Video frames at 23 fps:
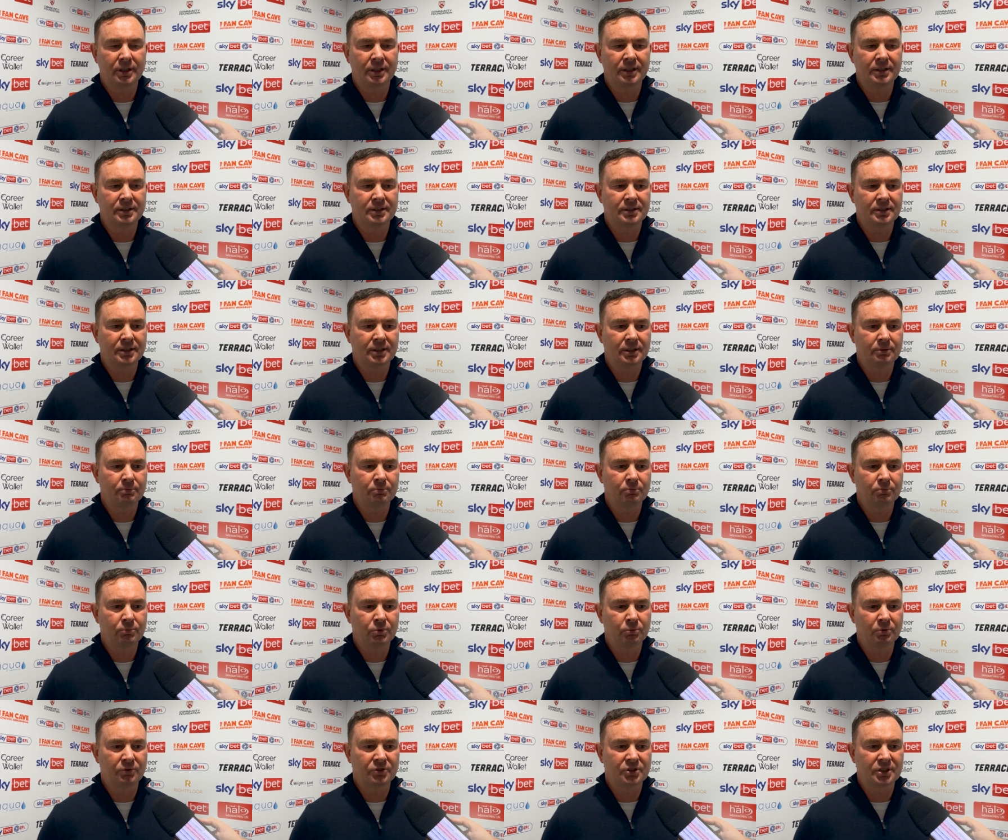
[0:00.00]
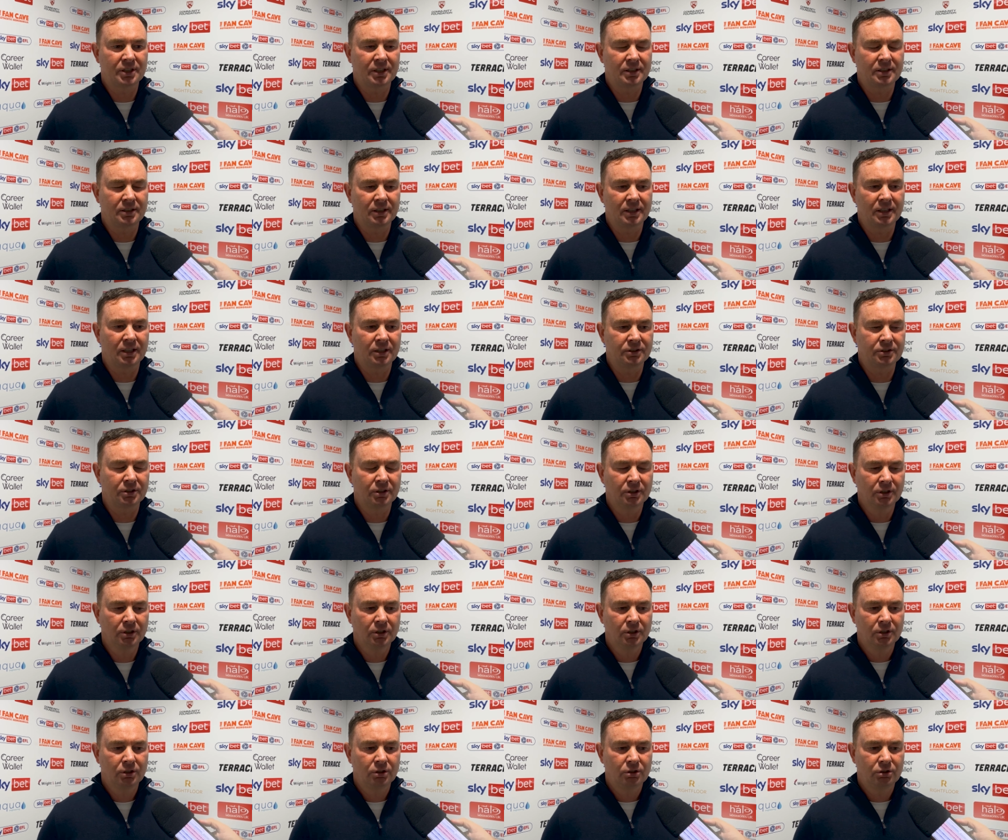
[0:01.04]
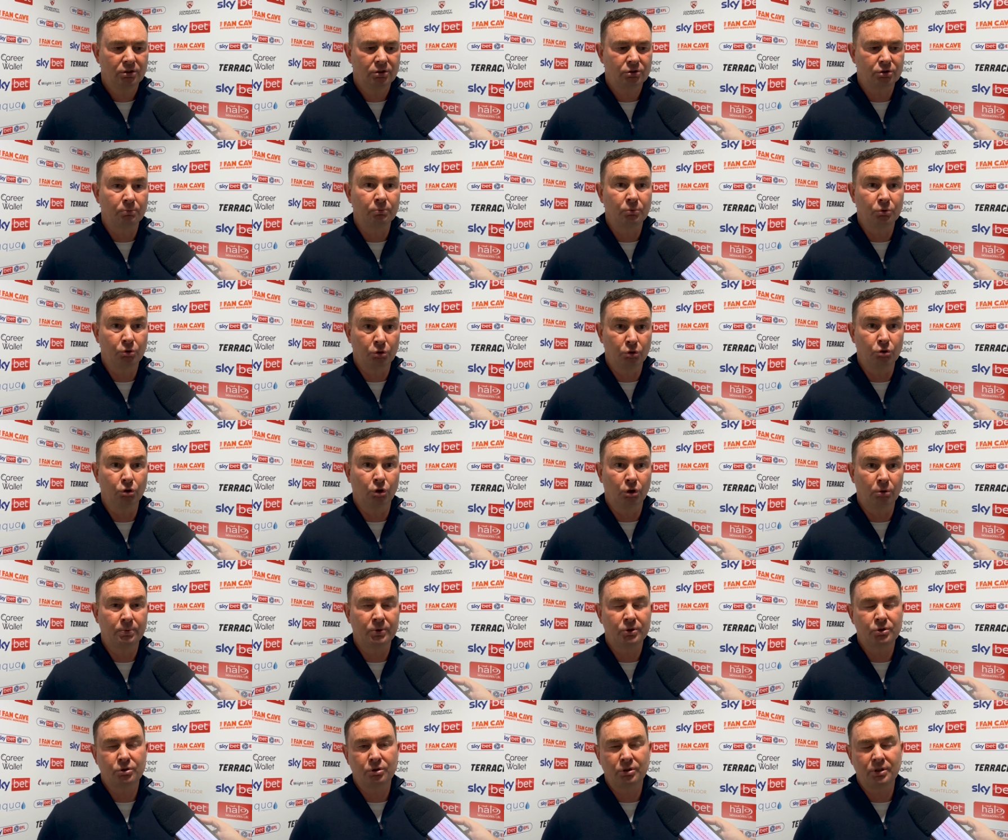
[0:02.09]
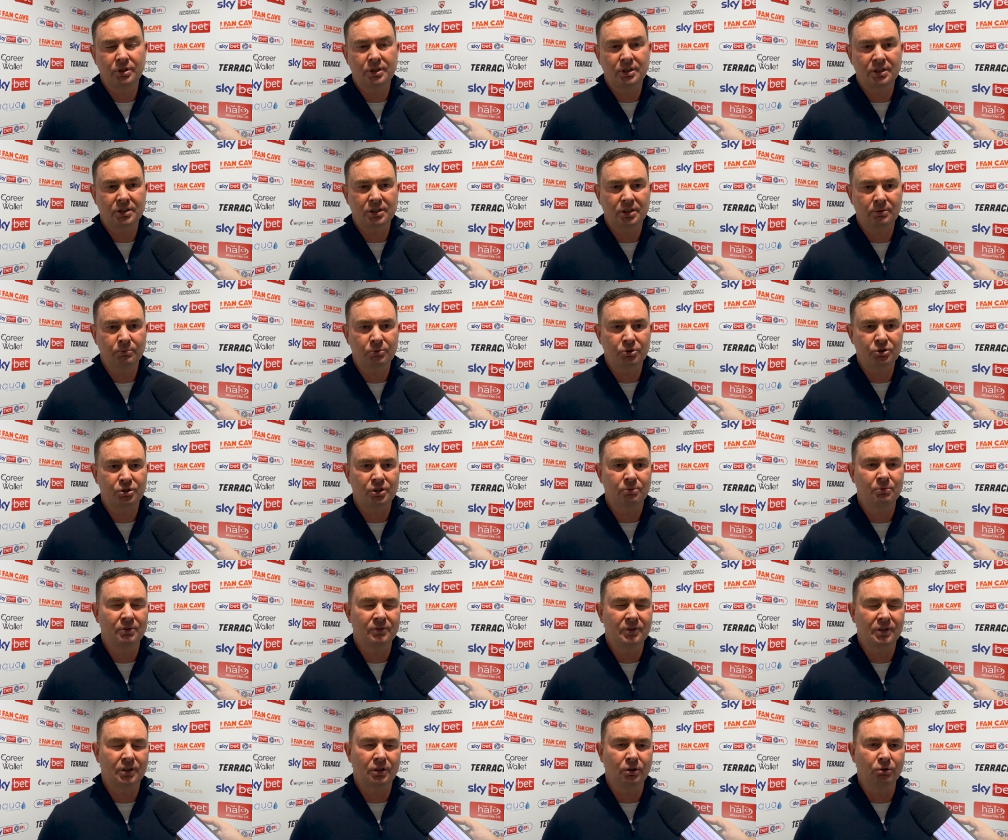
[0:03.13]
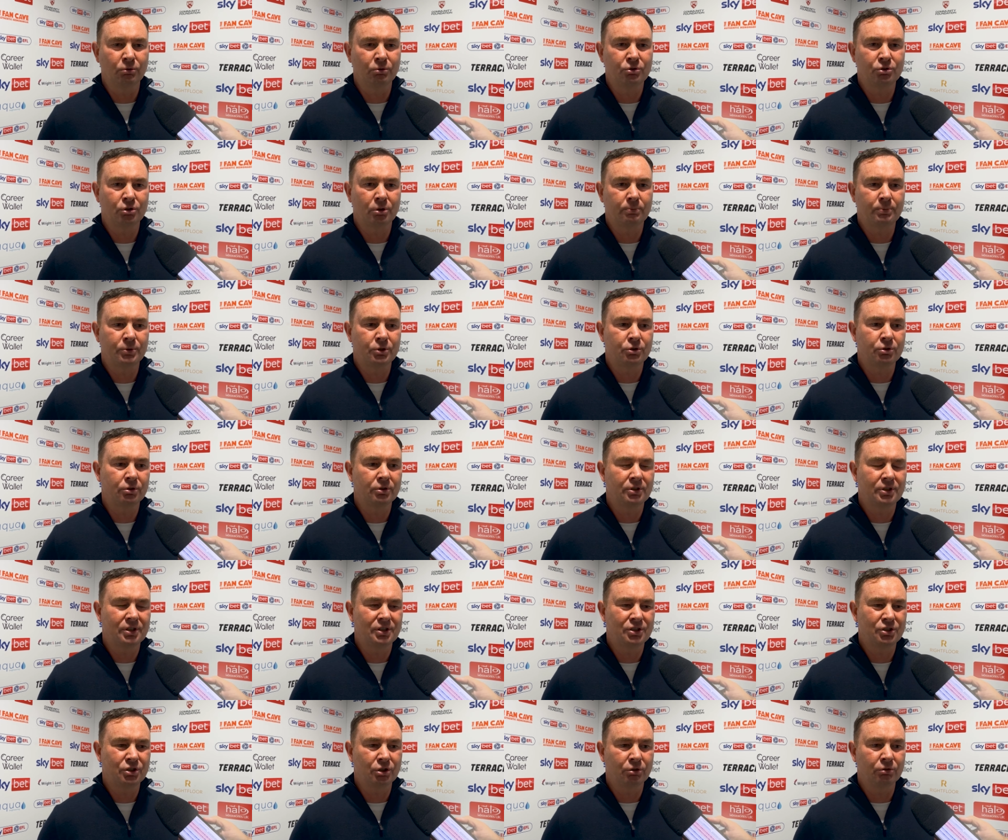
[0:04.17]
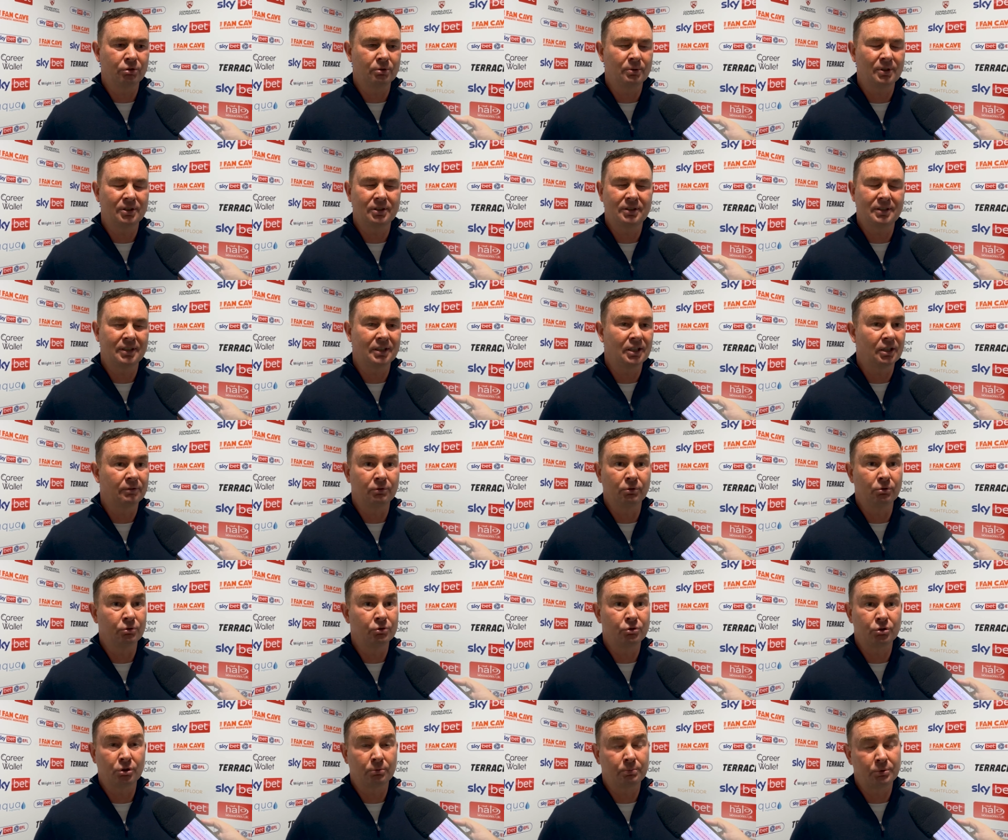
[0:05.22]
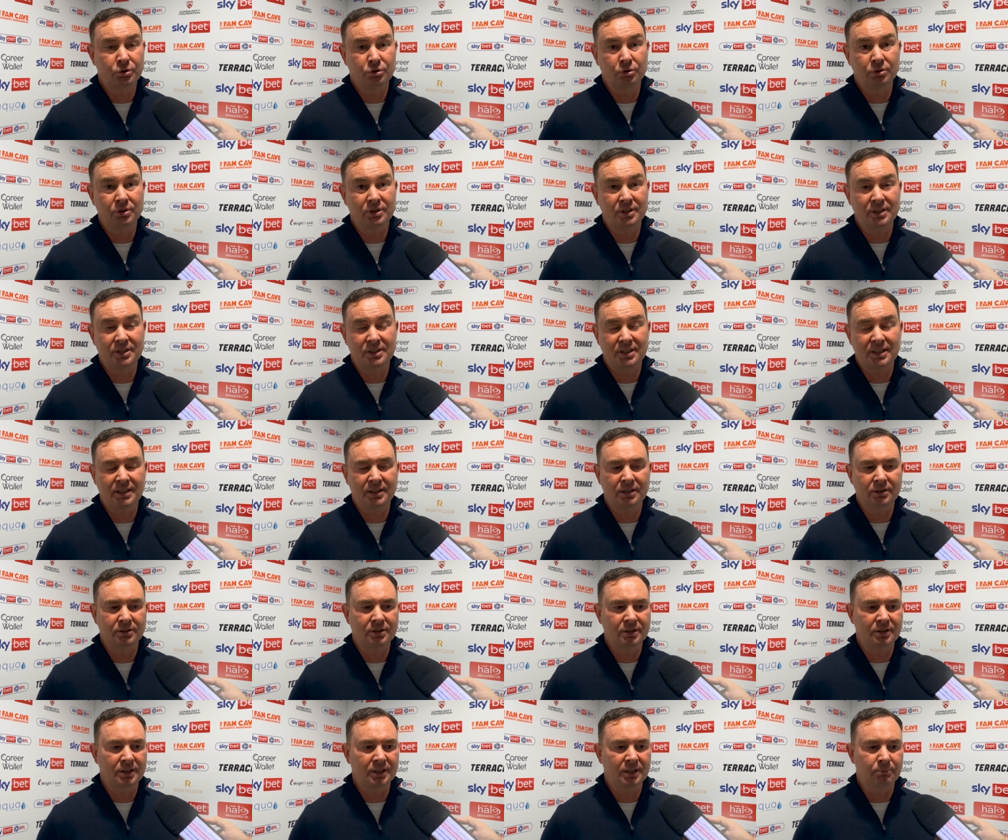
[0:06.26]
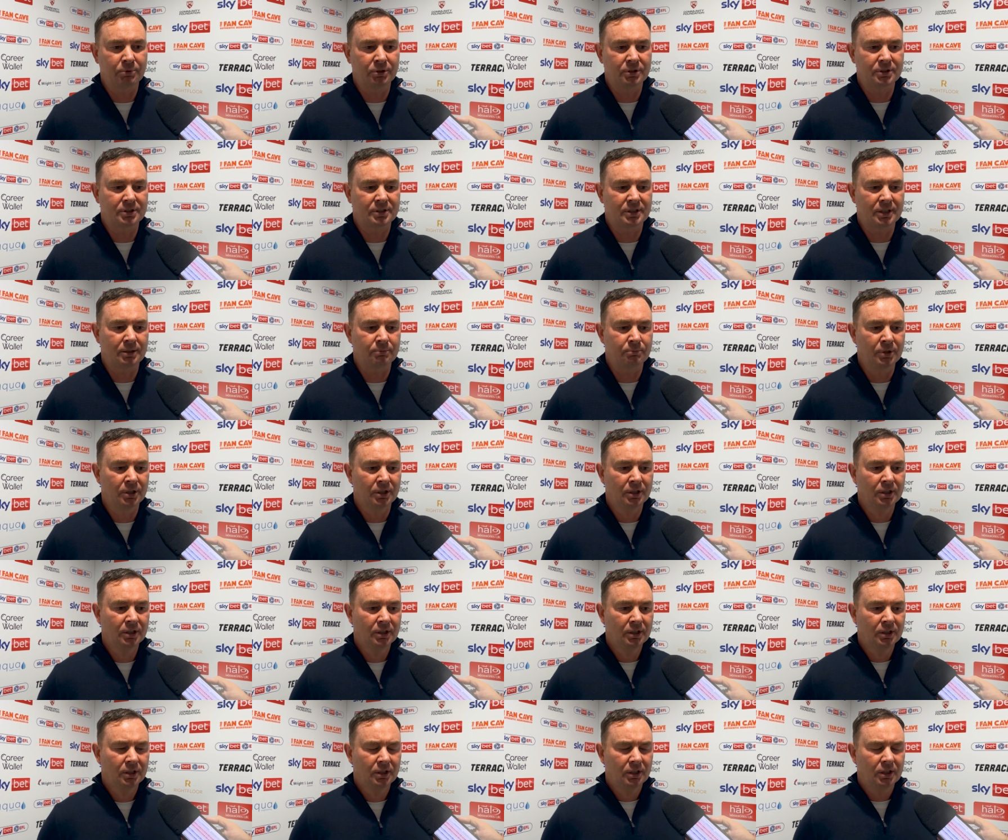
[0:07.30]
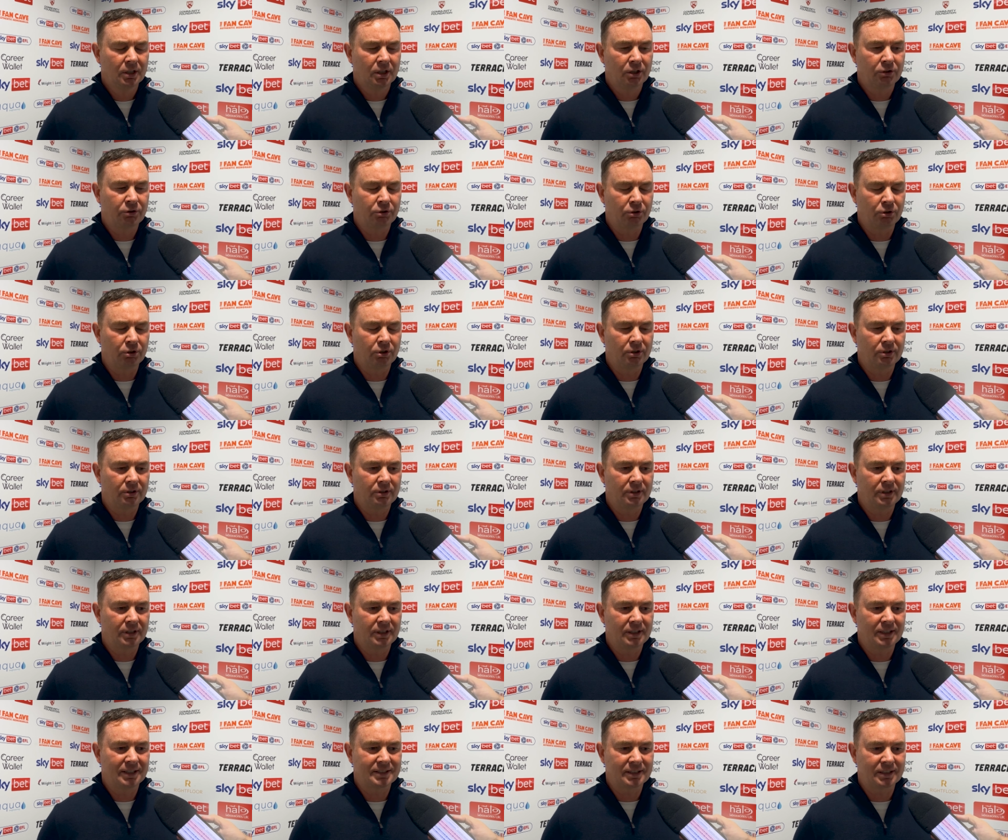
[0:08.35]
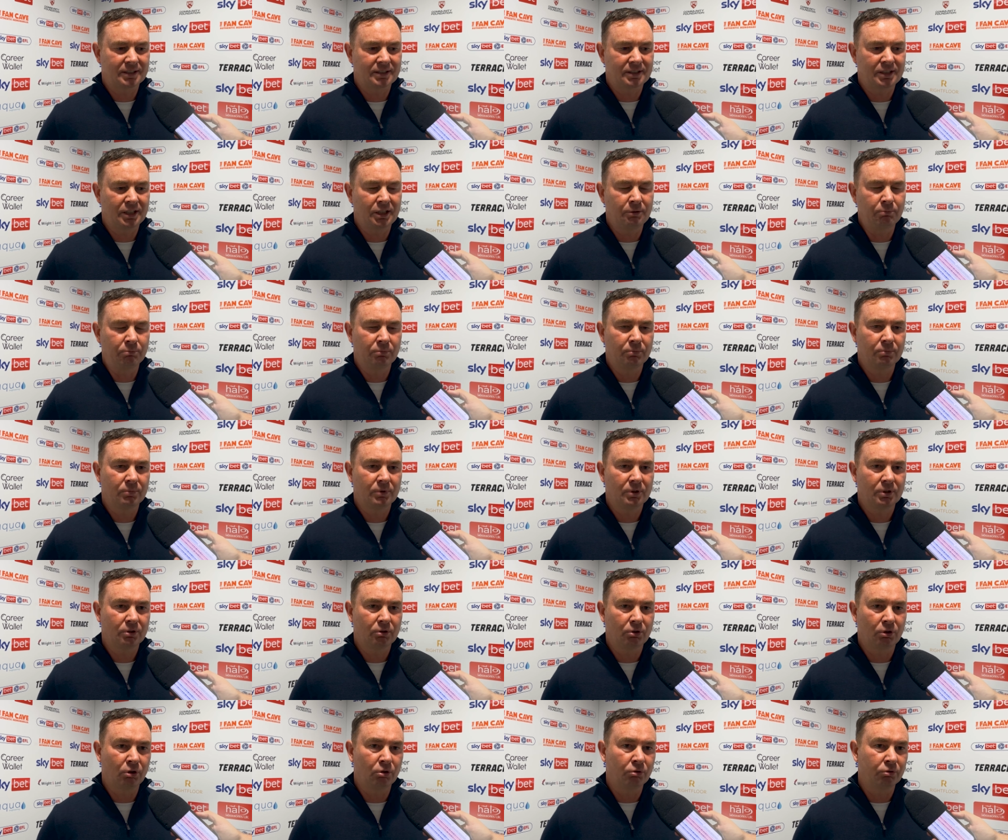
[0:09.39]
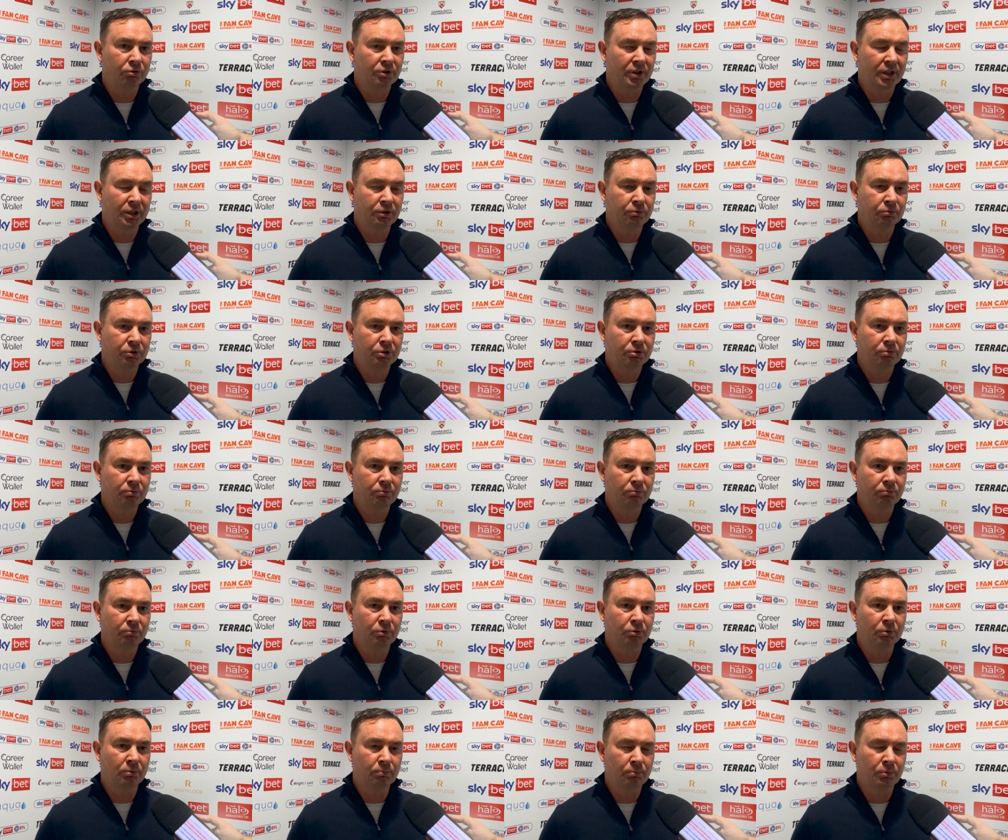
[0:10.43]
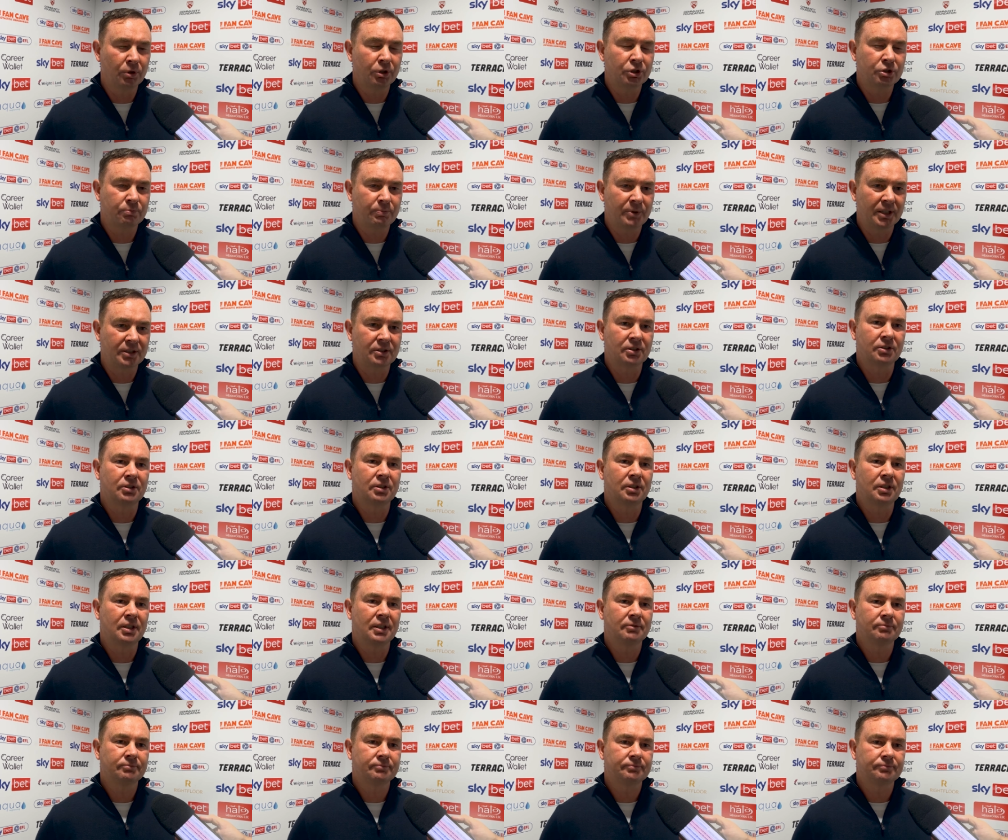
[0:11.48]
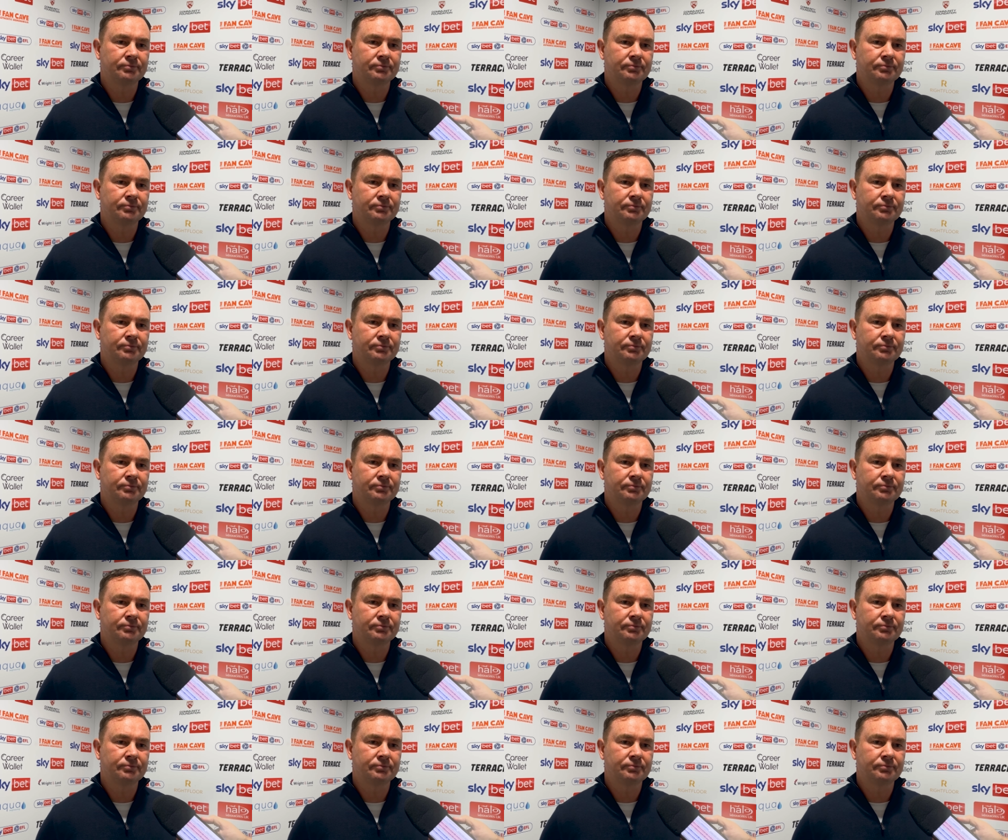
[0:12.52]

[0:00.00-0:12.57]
And we've certainly had some good opportunities. I'm not saying we've had loads of opportunities. Gillingham didn't have loads of opportunities either today. But I thought that as a team all round, we were much better today.